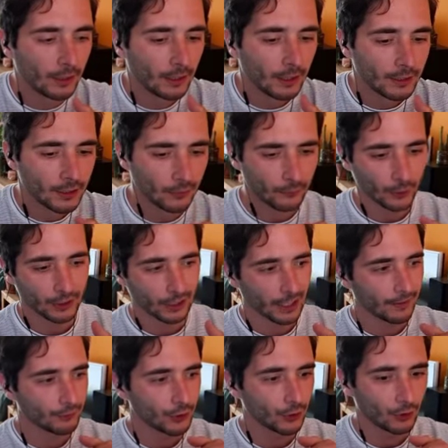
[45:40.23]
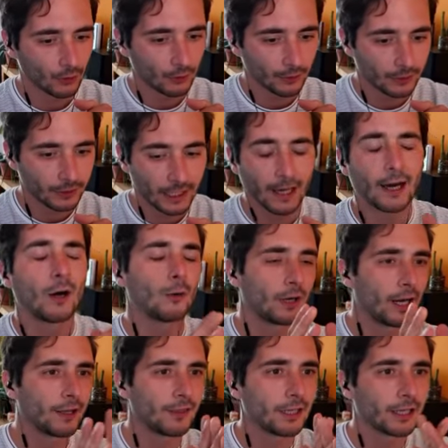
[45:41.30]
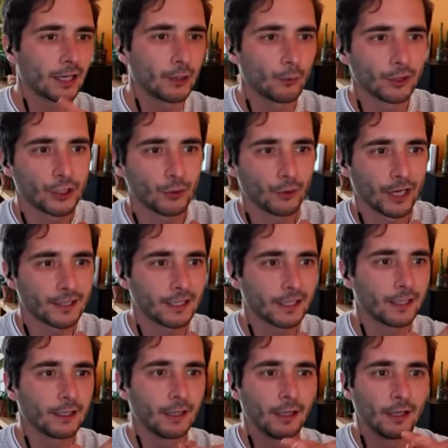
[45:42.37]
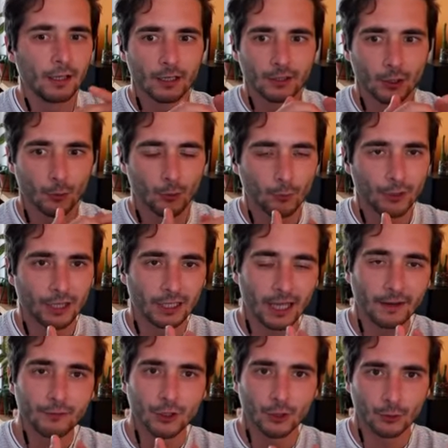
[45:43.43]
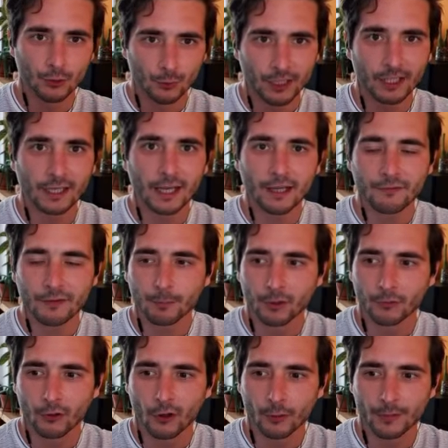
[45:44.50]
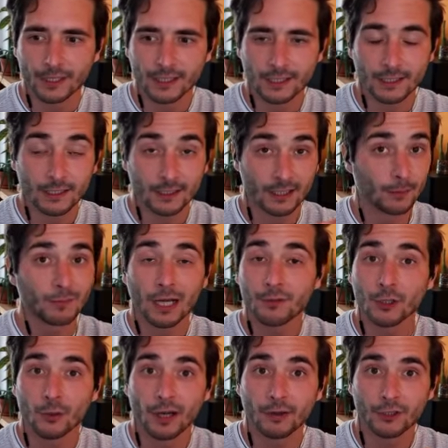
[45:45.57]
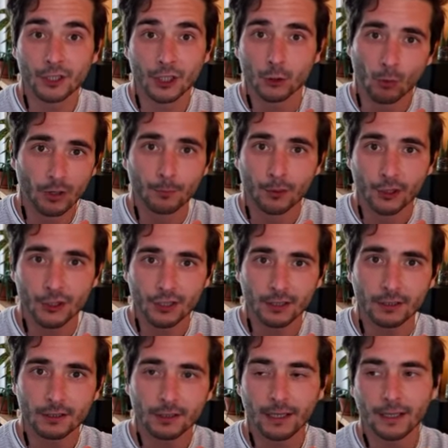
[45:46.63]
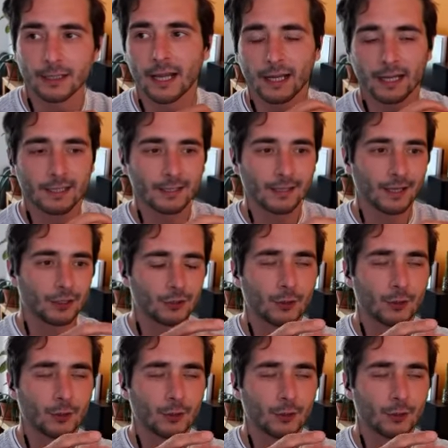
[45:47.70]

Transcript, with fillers: So for the live show, yeah, I think I know what you were asking. So with the live shows, with the AV performances, sometimes you have just one person, and like I said,